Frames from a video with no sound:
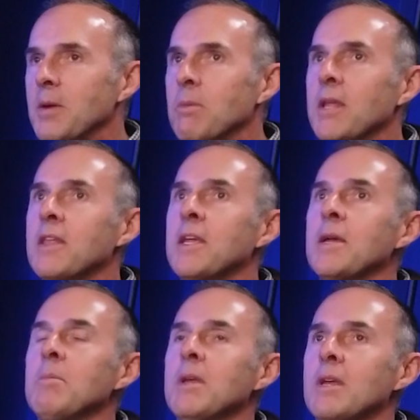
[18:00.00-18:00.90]
by
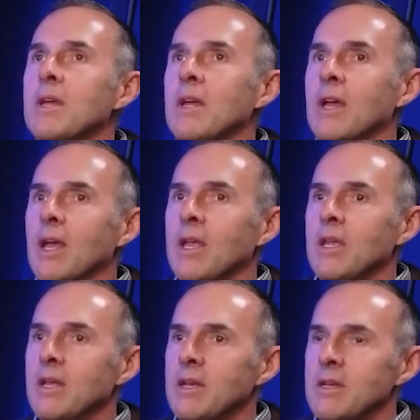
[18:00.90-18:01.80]
them,
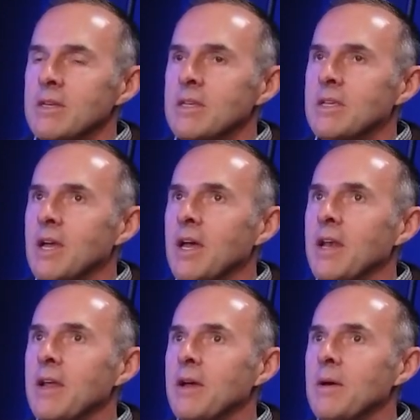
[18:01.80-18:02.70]
and
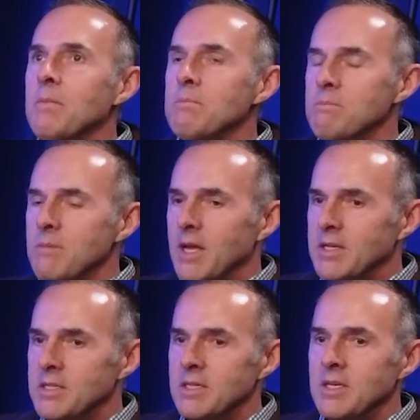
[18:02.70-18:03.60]
got
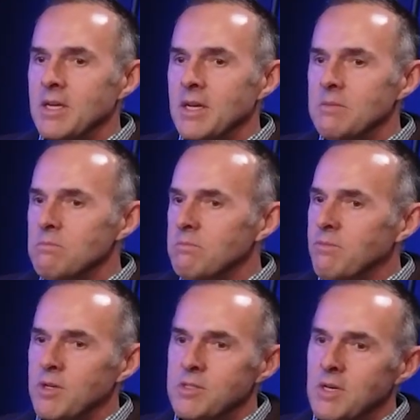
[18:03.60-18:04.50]
actually
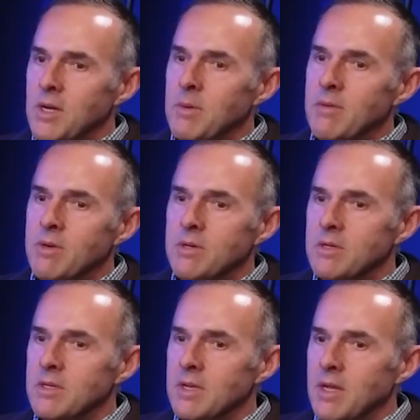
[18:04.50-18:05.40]
first job I ever
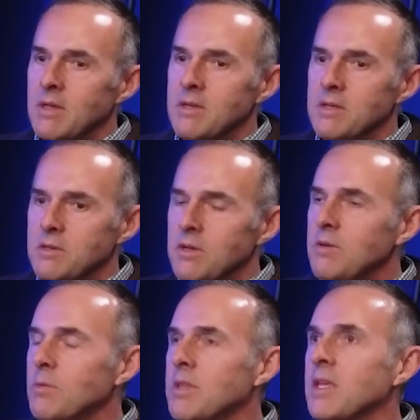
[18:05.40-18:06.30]

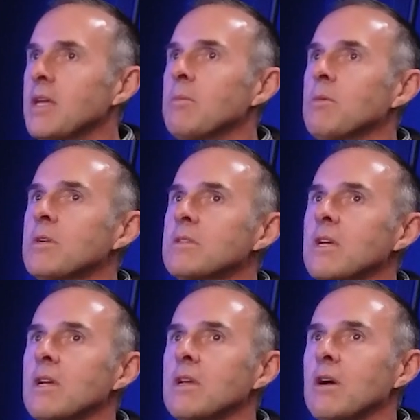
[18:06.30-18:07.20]
took with them was
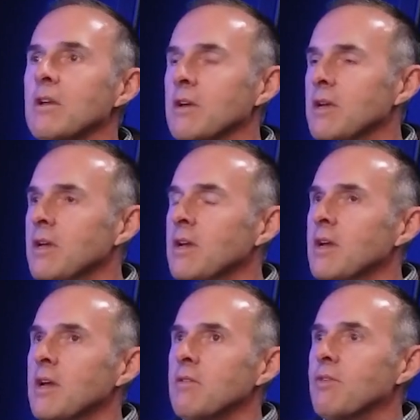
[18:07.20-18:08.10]
called a
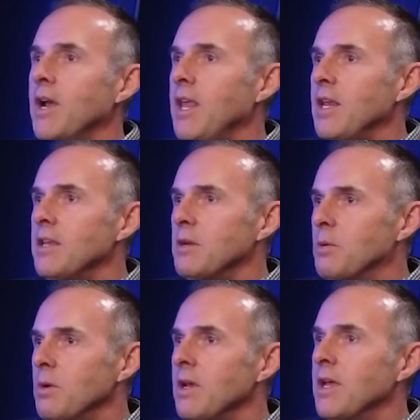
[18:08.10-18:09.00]
freight handling
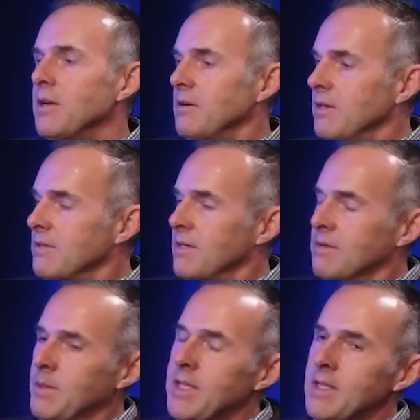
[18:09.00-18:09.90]
coordinator, and I was
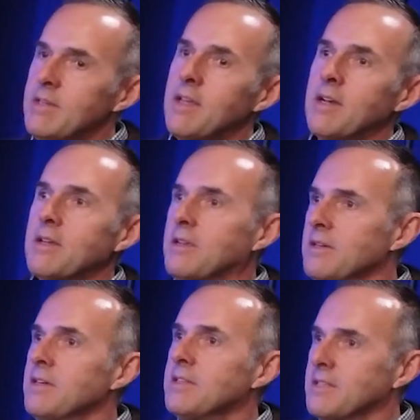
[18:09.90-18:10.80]
like, well, that's got a
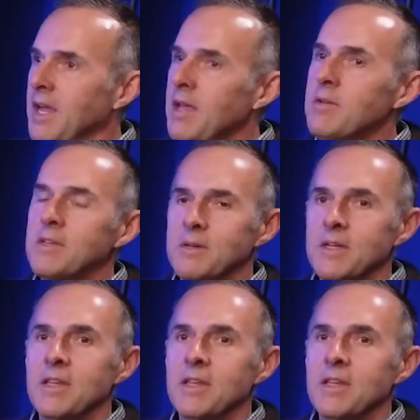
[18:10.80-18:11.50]
good sound to it.